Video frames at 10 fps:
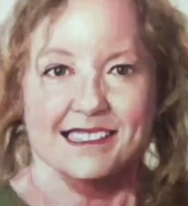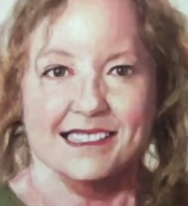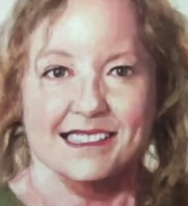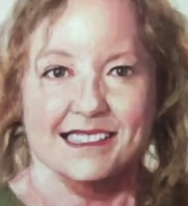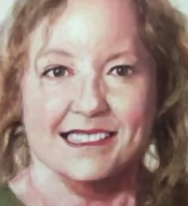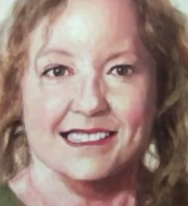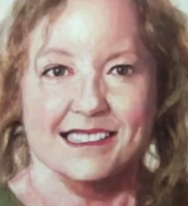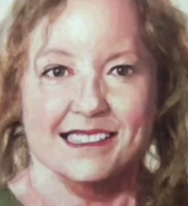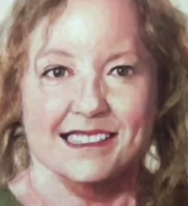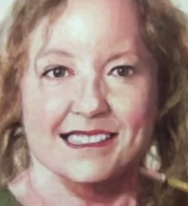fold
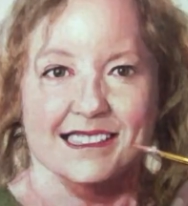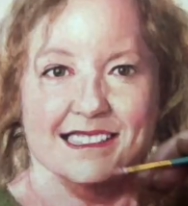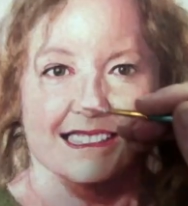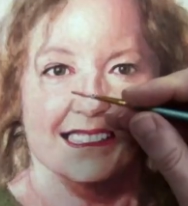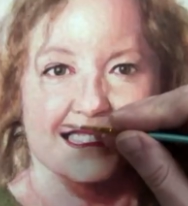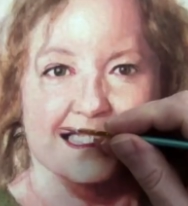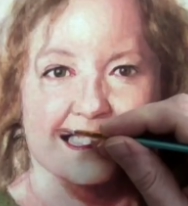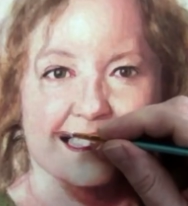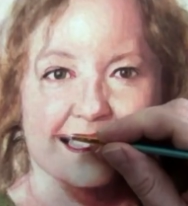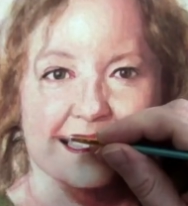on the
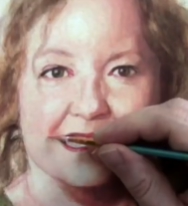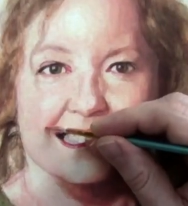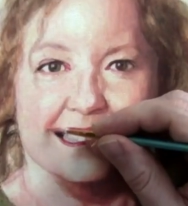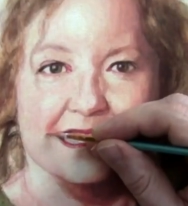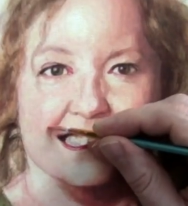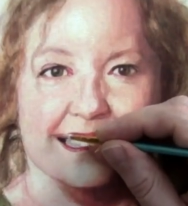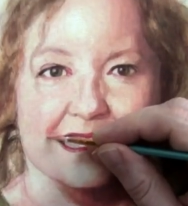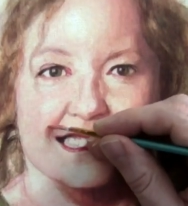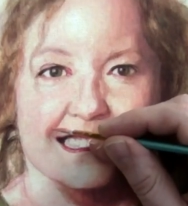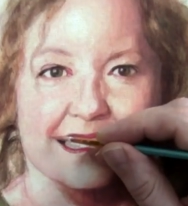left-hand side
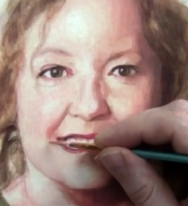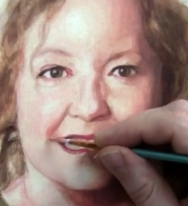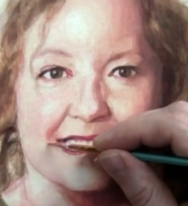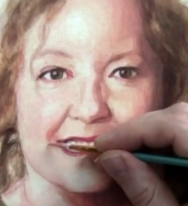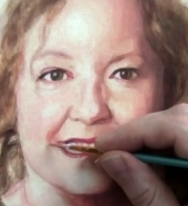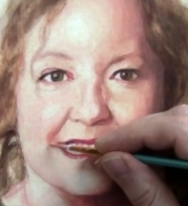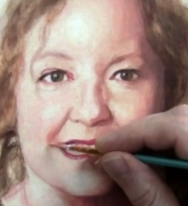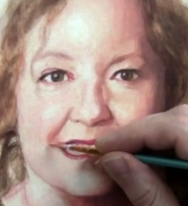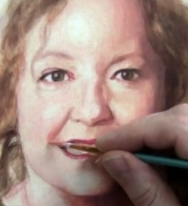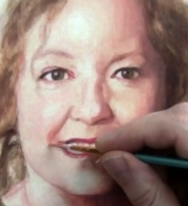and just kind of
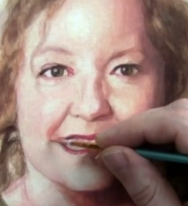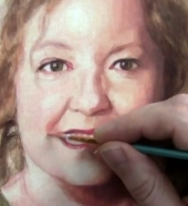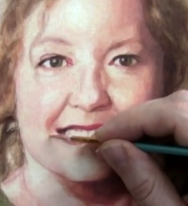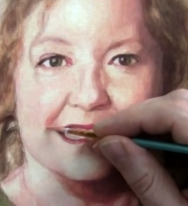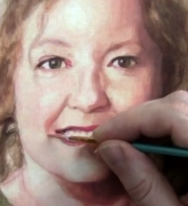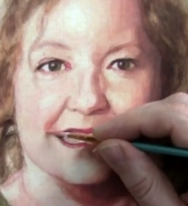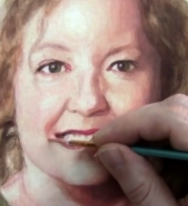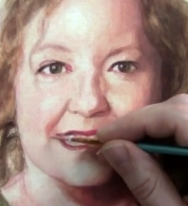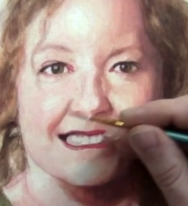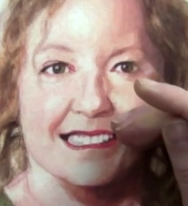
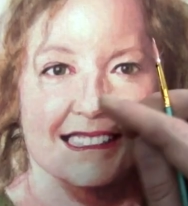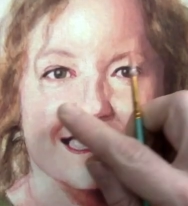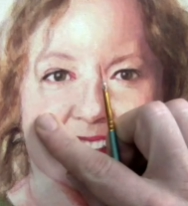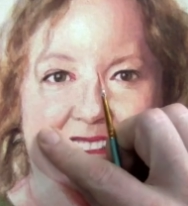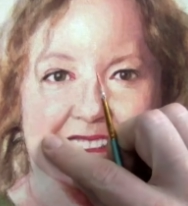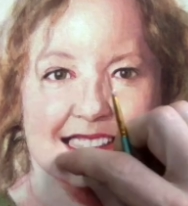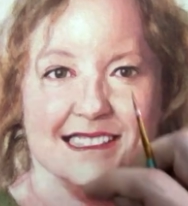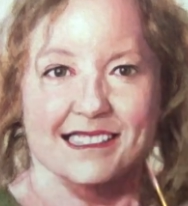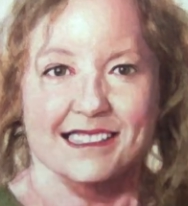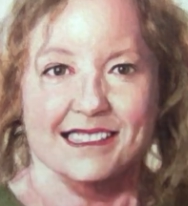tone that in. So the color
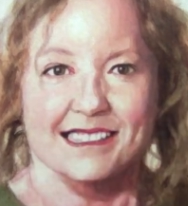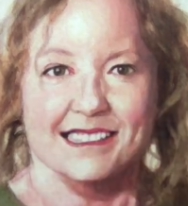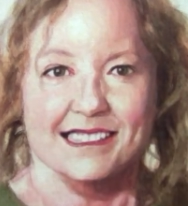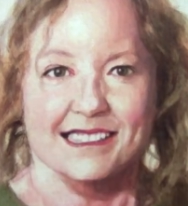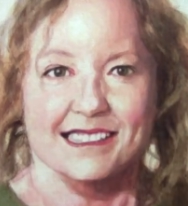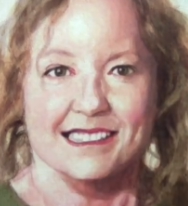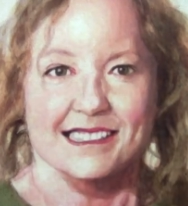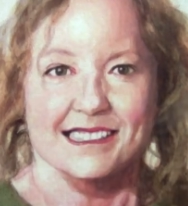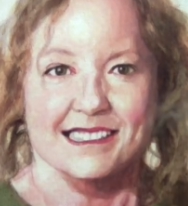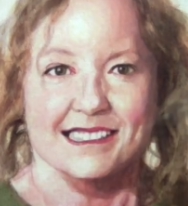I'm choosing needs
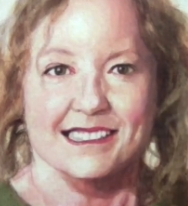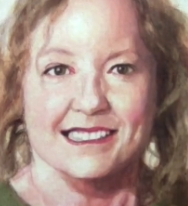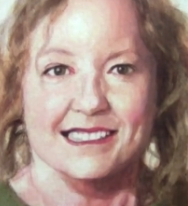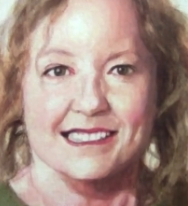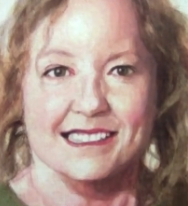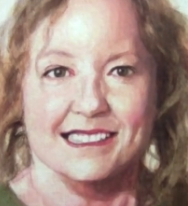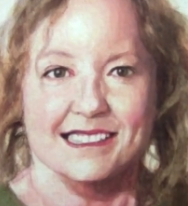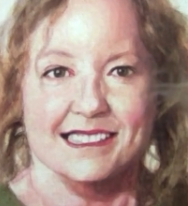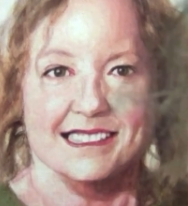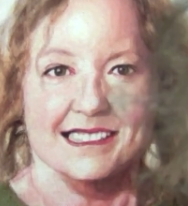to be a bit lighter.
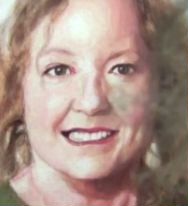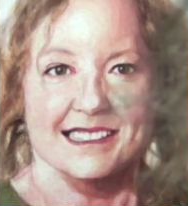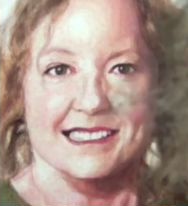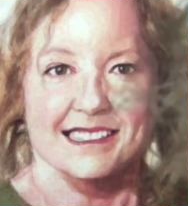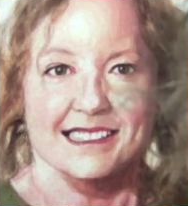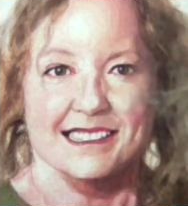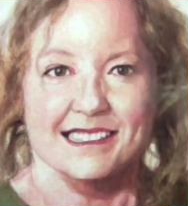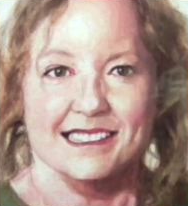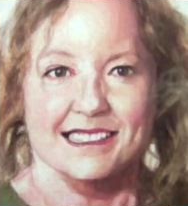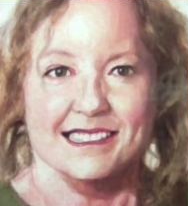
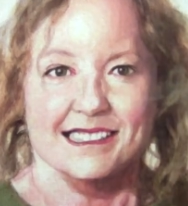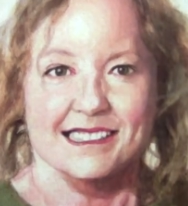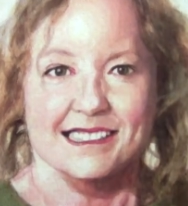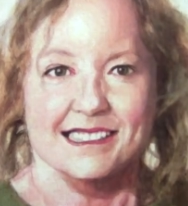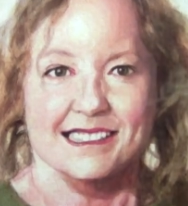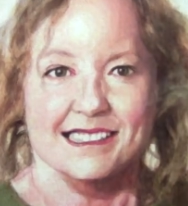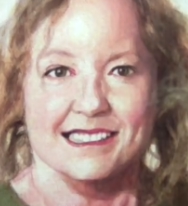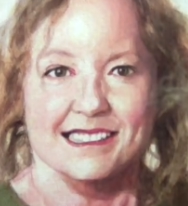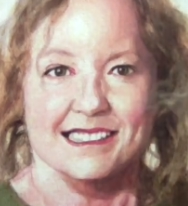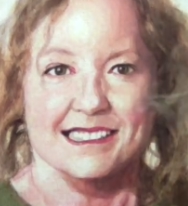Uh, let's take some
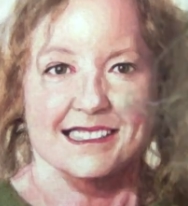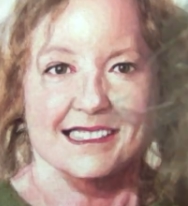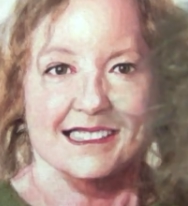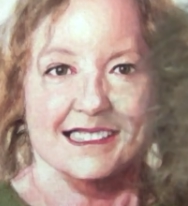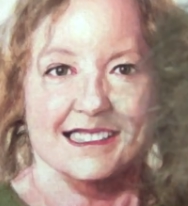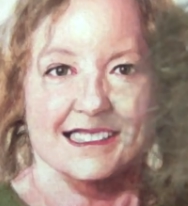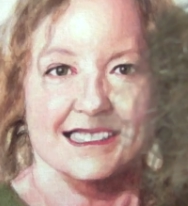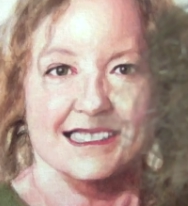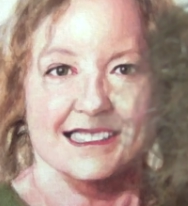titanium white,